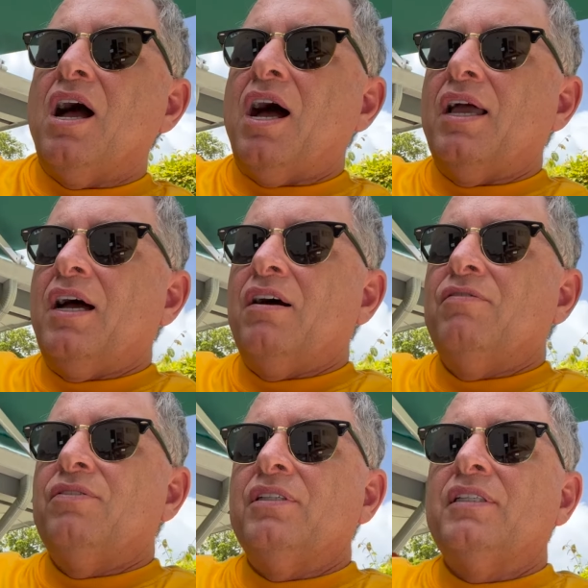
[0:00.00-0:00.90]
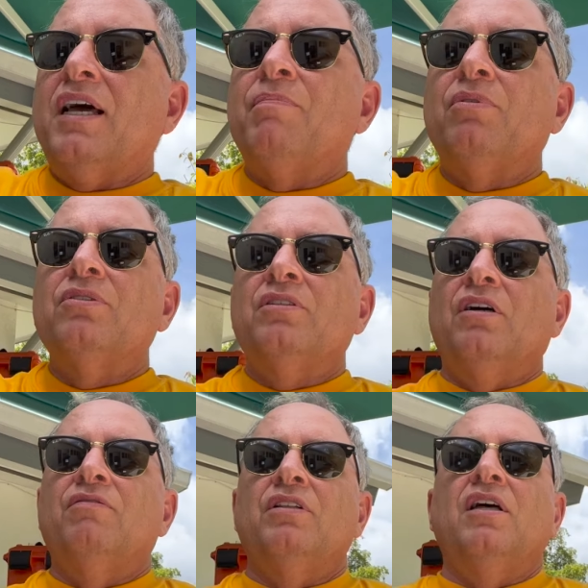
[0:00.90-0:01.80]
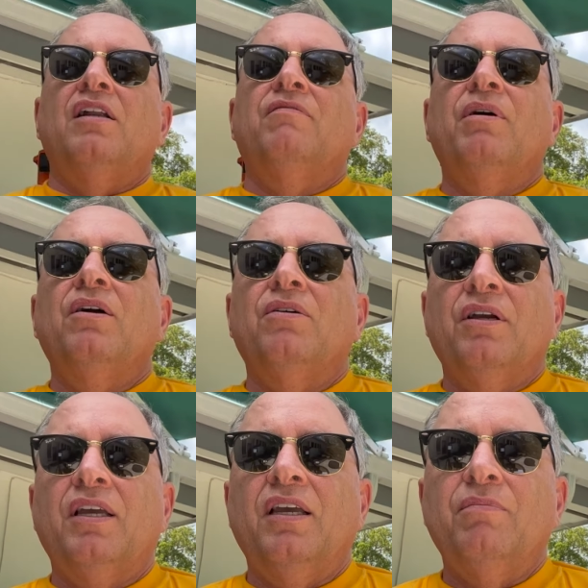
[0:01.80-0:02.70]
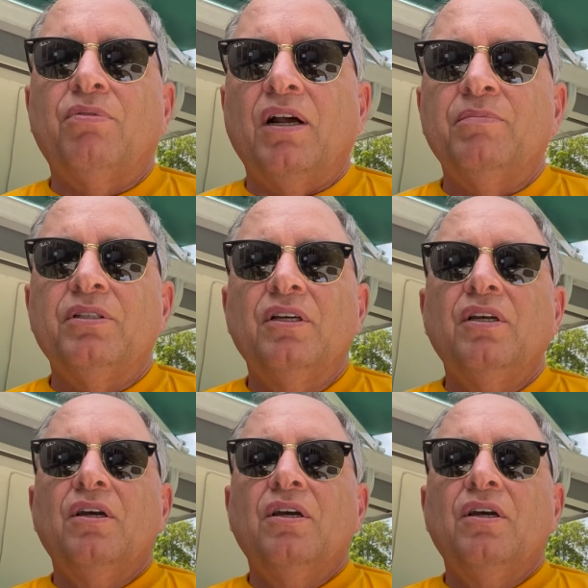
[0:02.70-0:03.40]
I have samples of a lot of my hurricane preps.